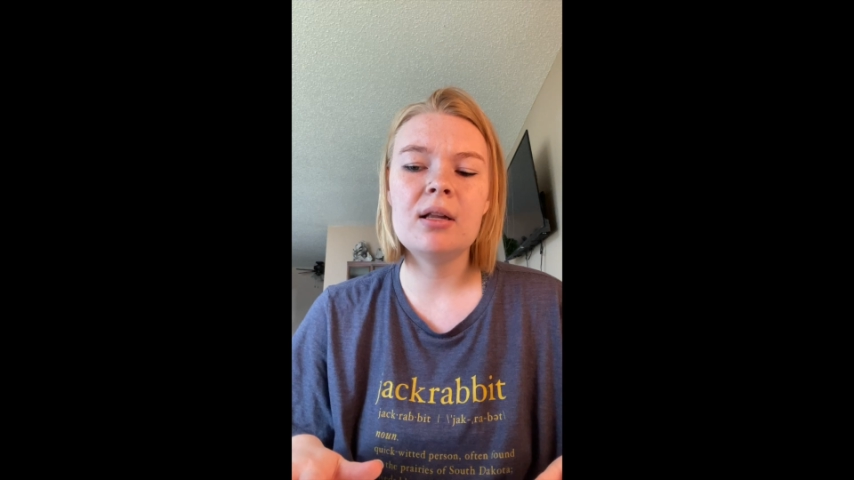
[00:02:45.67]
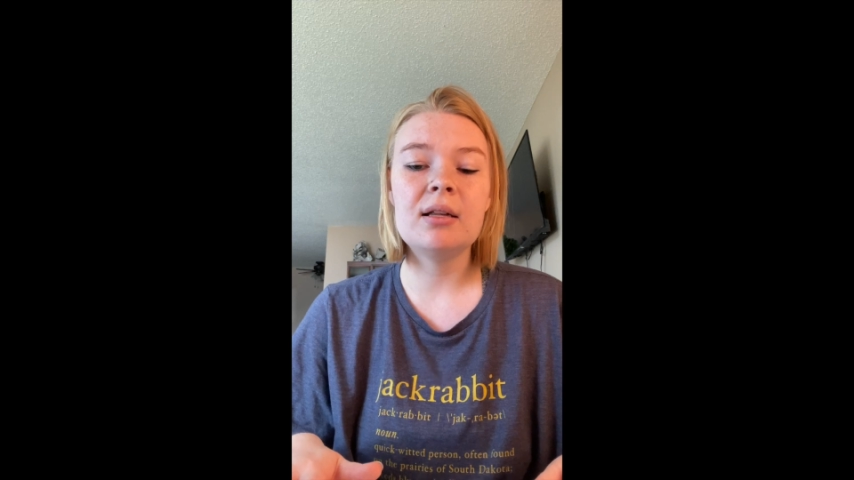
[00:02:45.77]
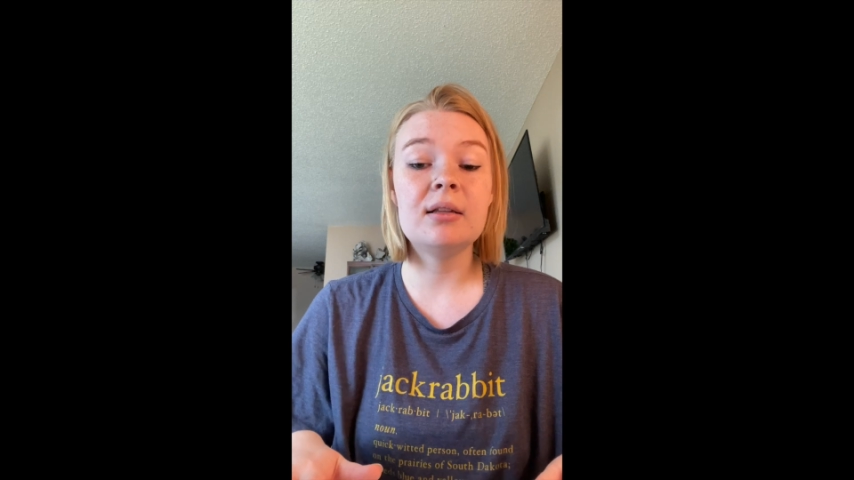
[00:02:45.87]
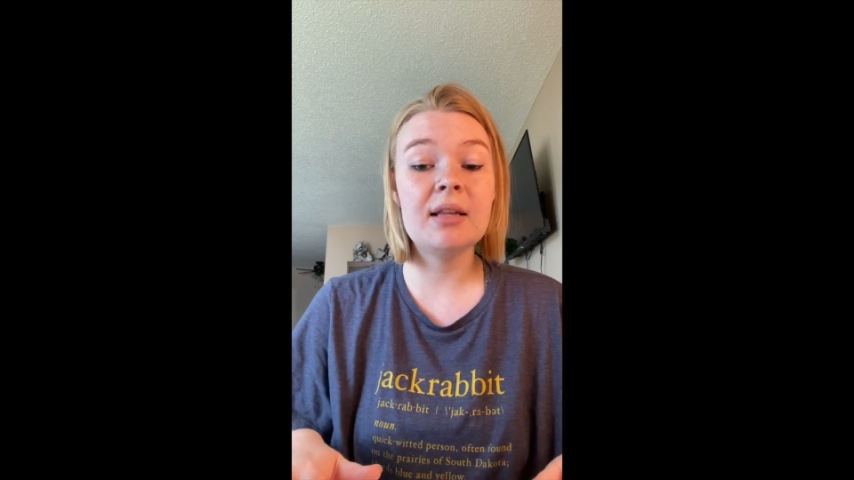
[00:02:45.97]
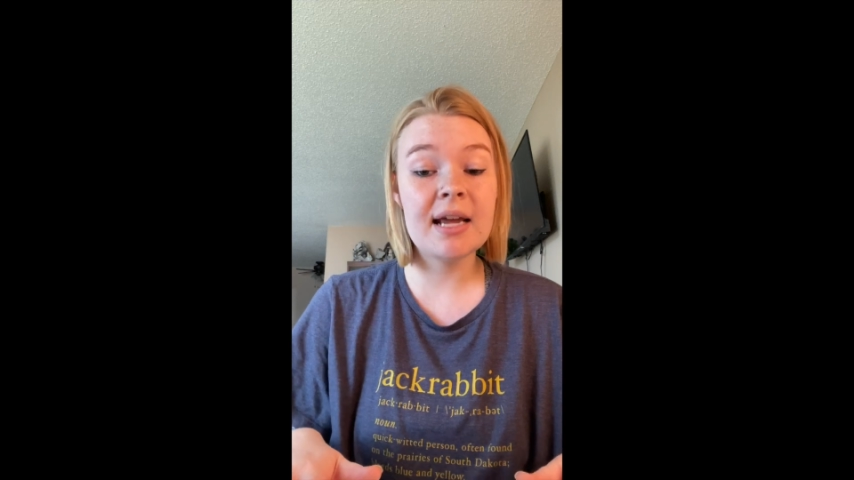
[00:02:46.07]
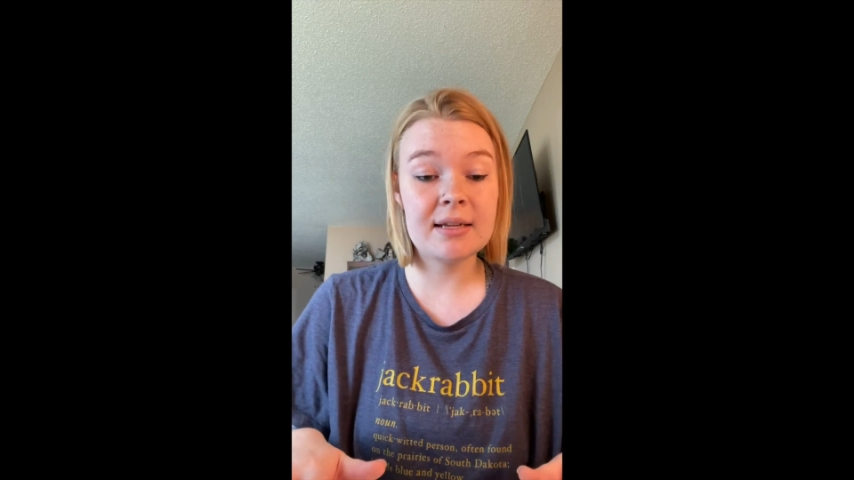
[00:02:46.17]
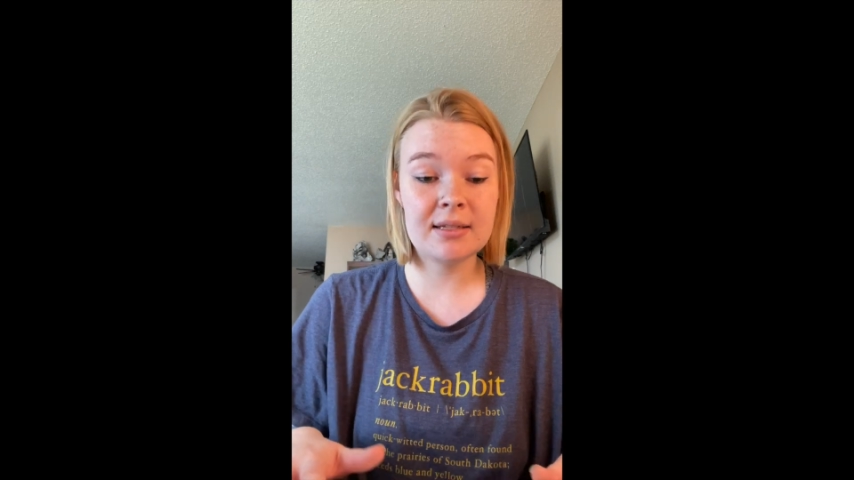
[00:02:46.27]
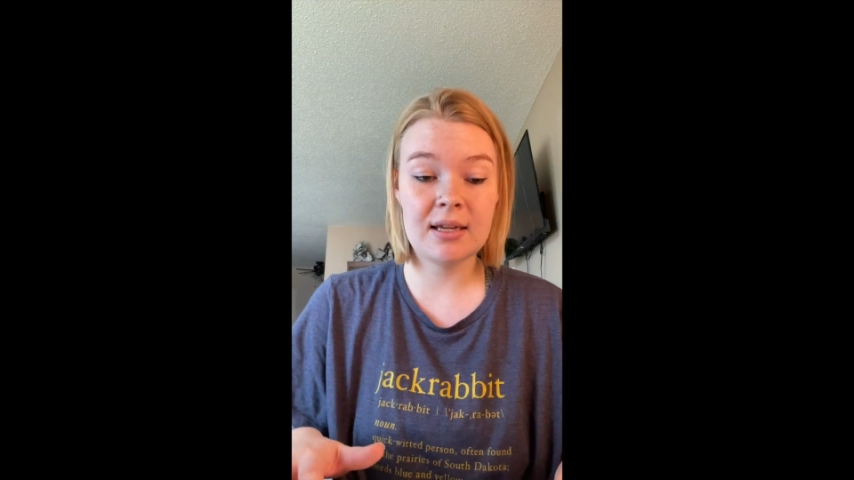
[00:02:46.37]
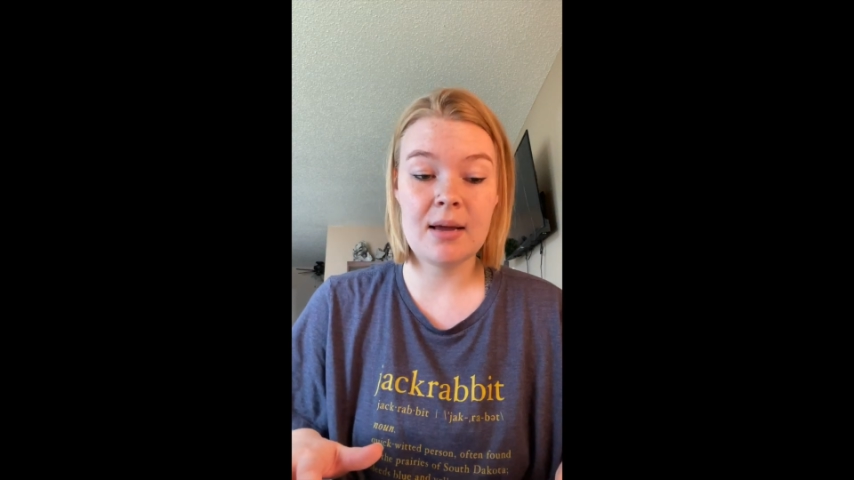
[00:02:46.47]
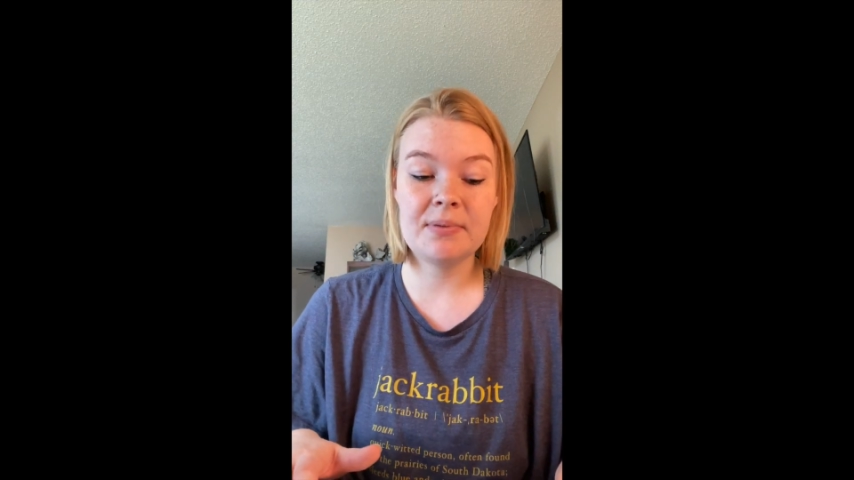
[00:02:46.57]

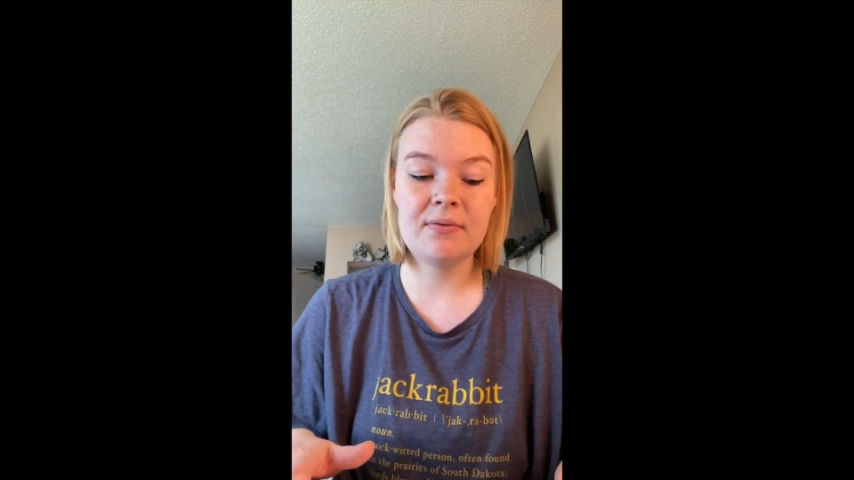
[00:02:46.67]
landscapes